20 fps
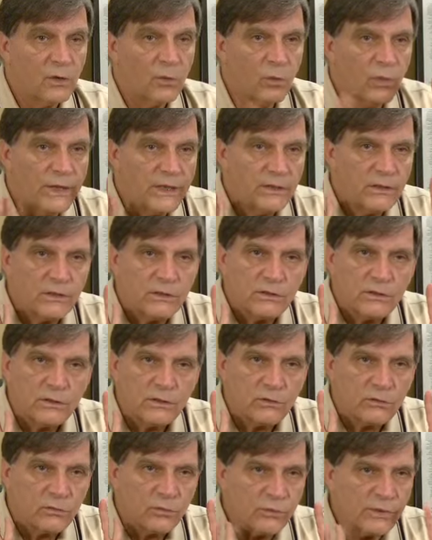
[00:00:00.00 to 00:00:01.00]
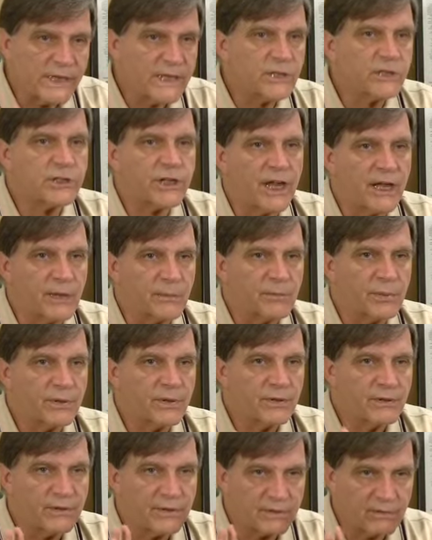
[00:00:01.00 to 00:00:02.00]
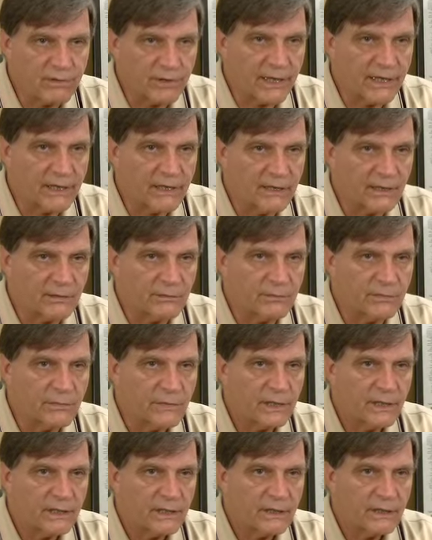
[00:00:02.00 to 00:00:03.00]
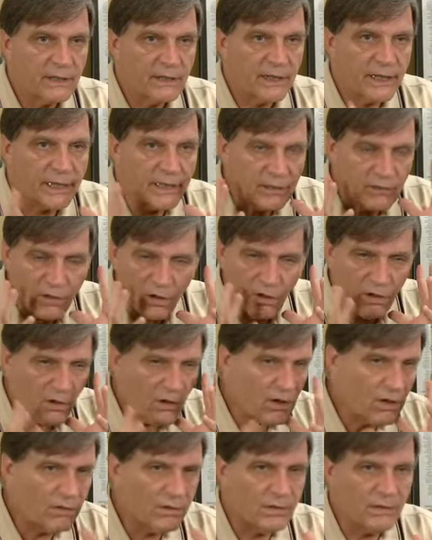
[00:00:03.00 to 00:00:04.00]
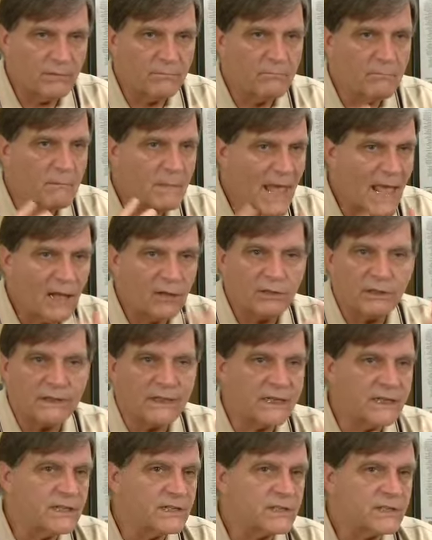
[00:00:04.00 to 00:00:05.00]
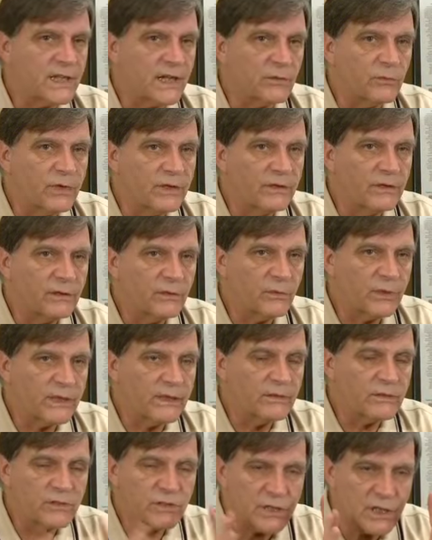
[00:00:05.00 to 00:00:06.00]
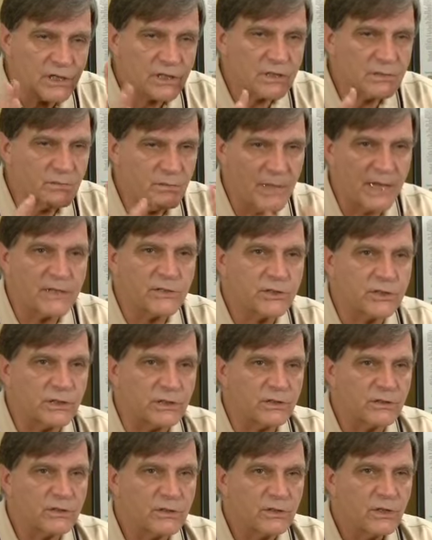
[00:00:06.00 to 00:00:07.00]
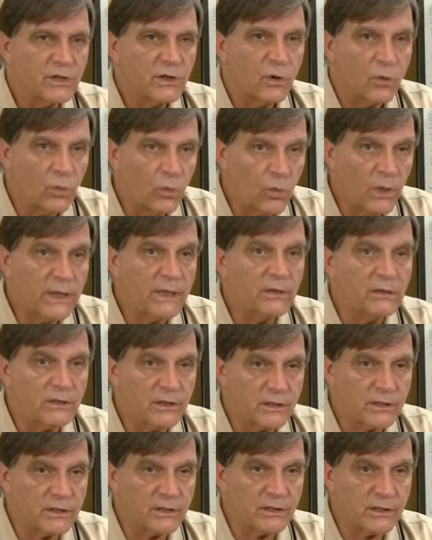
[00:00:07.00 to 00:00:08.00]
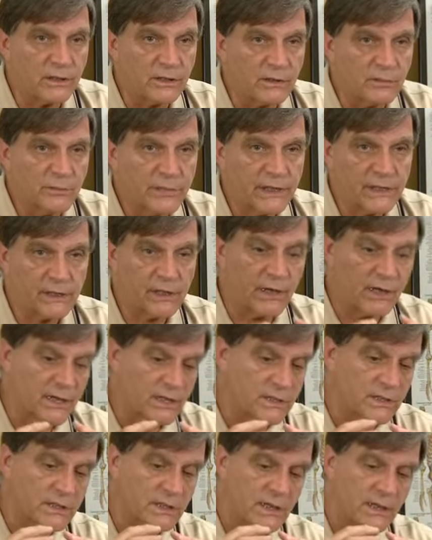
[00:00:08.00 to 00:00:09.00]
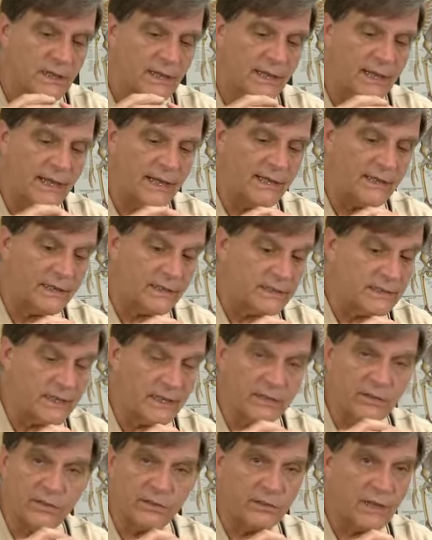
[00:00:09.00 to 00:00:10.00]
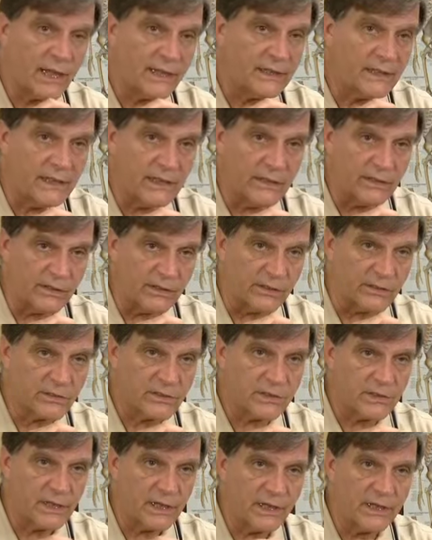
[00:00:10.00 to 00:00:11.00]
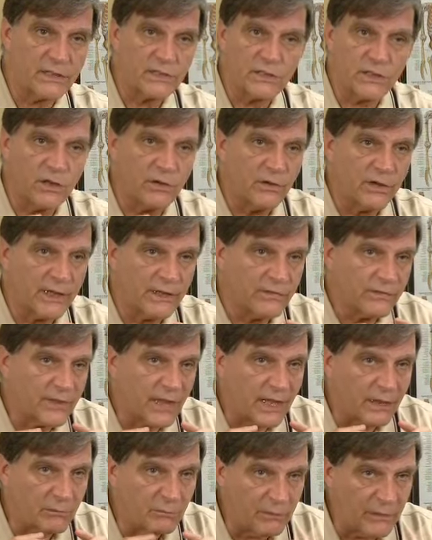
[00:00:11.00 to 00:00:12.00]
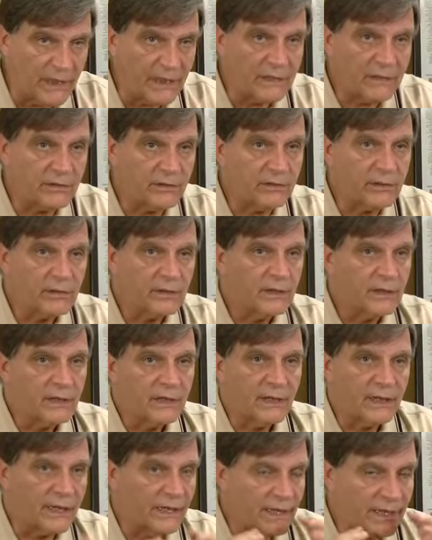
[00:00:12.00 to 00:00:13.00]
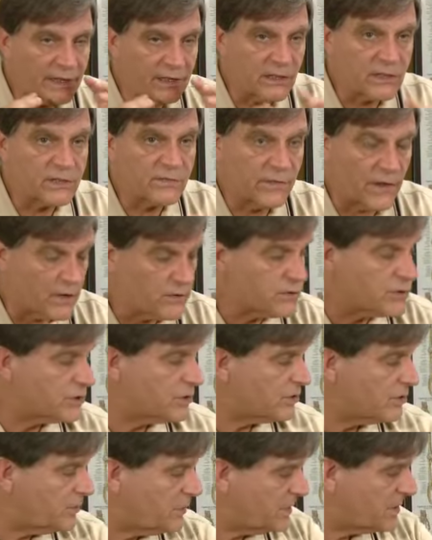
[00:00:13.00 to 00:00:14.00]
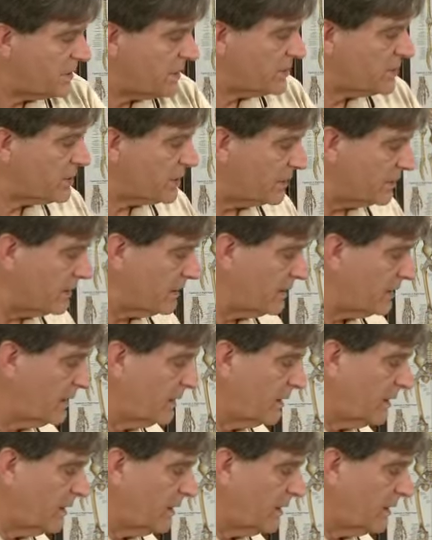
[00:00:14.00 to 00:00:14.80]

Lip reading: will reshape the cranium, and all the maladies that we just mentioned will occur because the teeth are like gears. And so if they meet in a dysfunctional position,